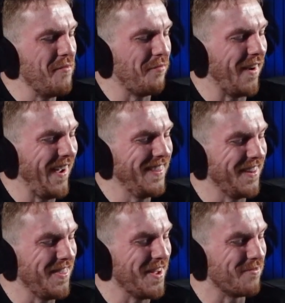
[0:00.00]
the fact
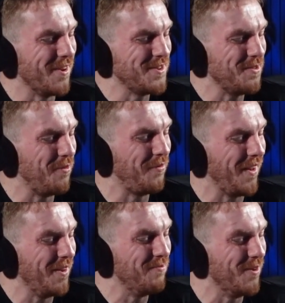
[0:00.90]
that the original
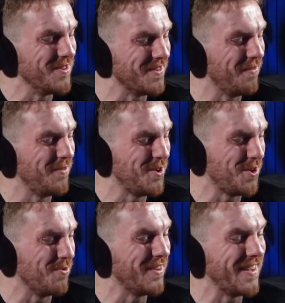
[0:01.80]
film wasn't
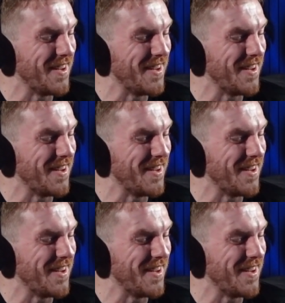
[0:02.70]
showed in